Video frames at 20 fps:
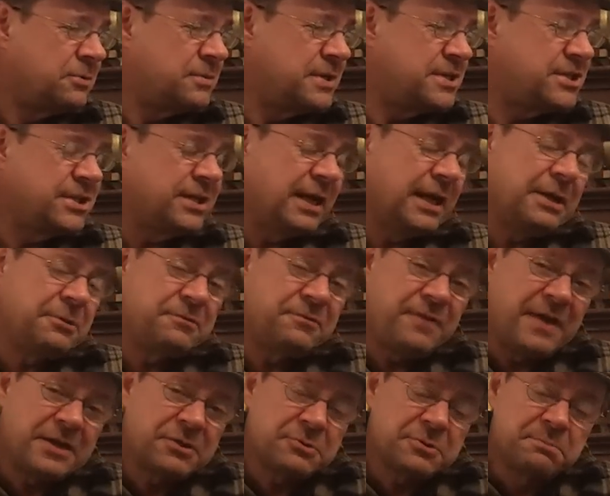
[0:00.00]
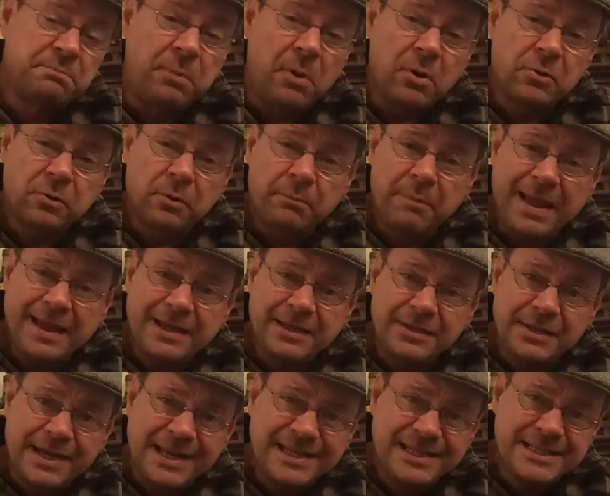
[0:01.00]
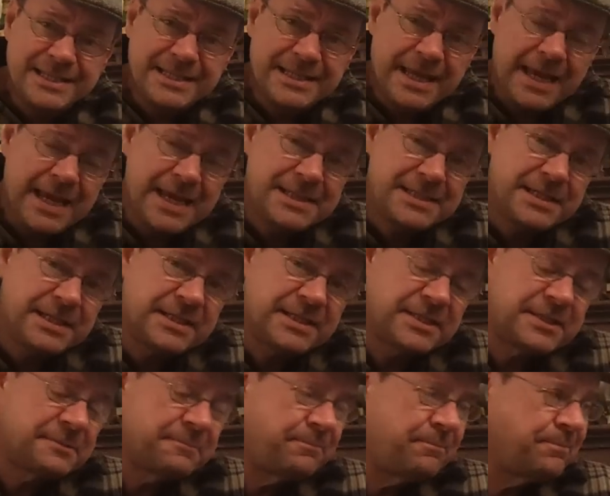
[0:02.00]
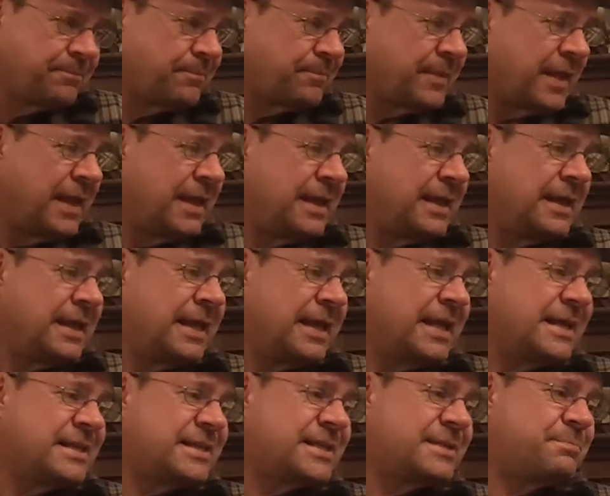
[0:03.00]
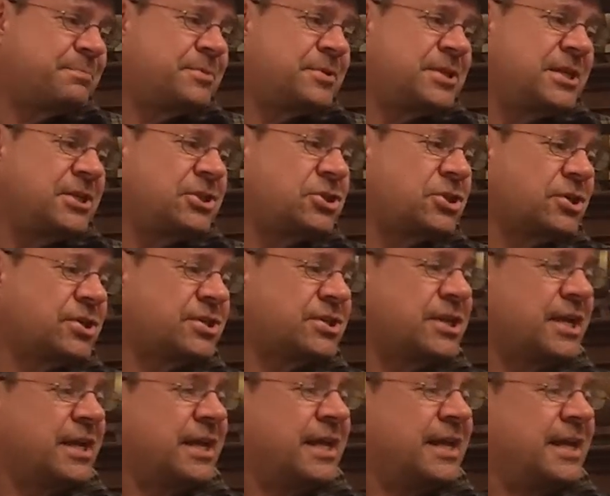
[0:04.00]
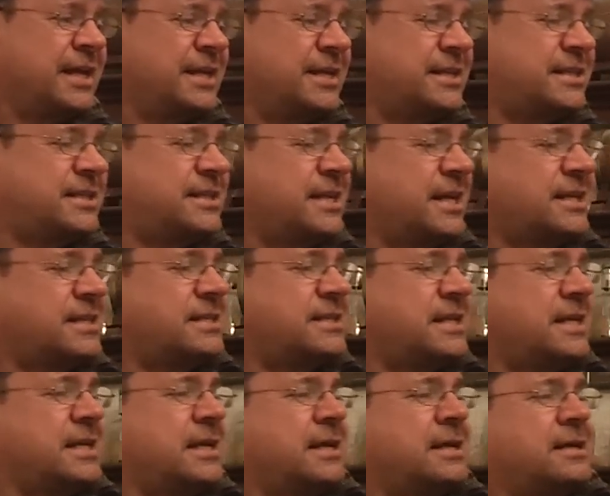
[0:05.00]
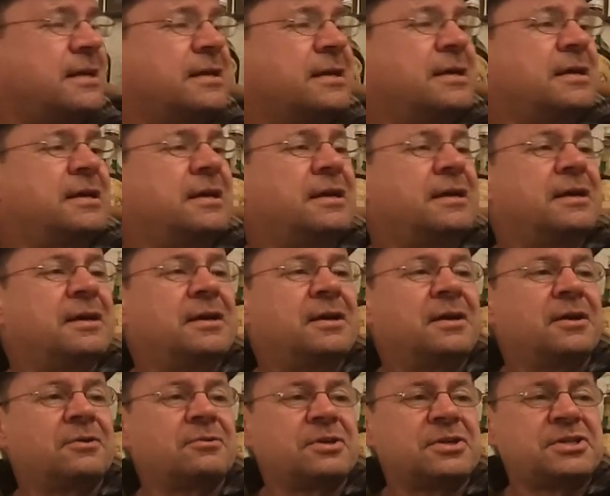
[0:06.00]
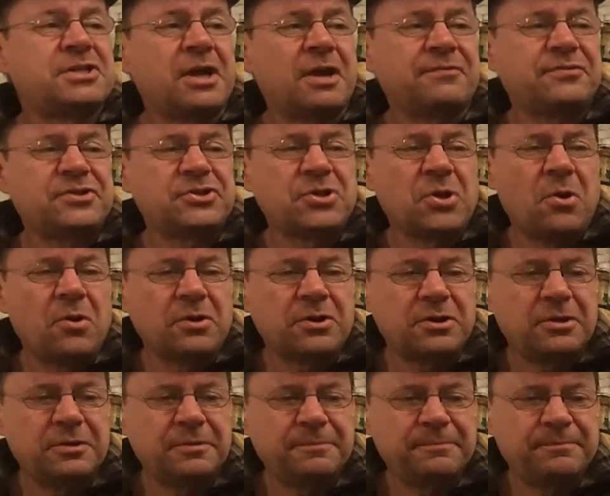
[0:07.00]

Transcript: recently. In fact, it was bottled back in the 1980s. It's Teacher's 60 reserve stock,